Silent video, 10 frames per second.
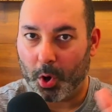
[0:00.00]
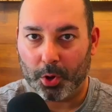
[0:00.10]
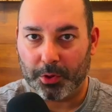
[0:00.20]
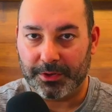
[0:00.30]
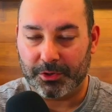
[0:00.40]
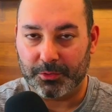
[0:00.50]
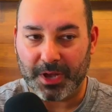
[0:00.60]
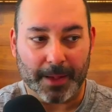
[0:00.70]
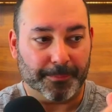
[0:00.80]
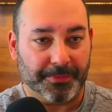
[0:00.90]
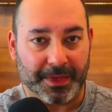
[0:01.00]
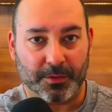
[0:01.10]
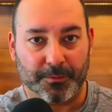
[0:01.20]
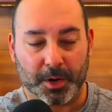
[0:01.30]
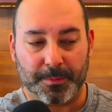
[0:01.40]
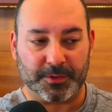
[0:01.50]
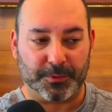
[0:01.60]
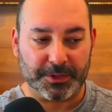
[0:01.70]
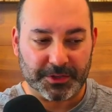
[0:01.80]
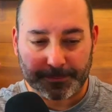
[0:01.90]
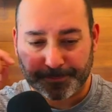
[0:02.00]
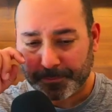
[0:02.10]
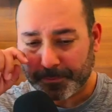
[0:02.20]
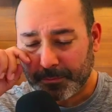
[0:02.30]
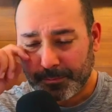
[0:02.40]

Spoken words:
all in due time. Thank you very much for listening.